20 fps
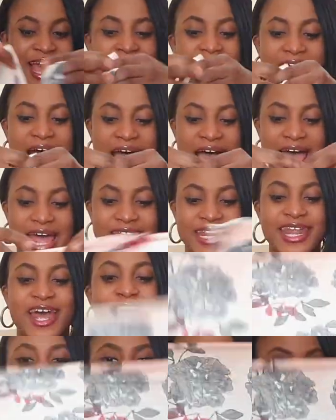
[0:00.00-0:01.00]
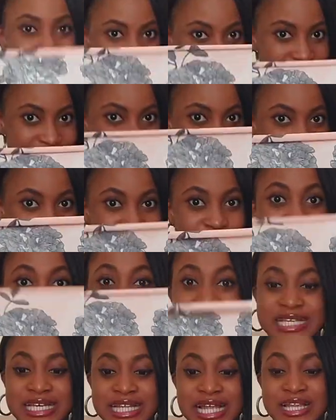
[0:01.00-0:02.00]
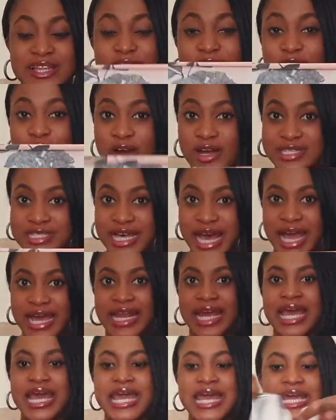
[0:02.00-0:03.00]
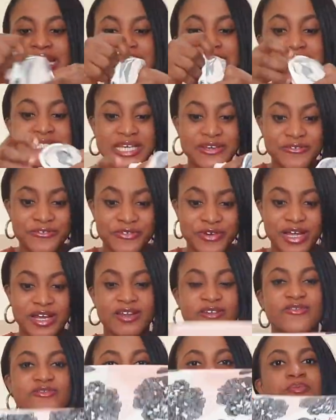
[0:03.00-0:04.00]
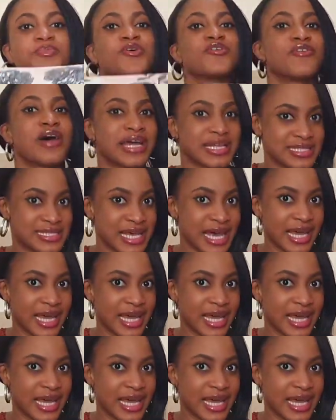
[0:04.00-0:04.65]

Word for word: and the wrong side. You can see that the wrong side is different from the right side.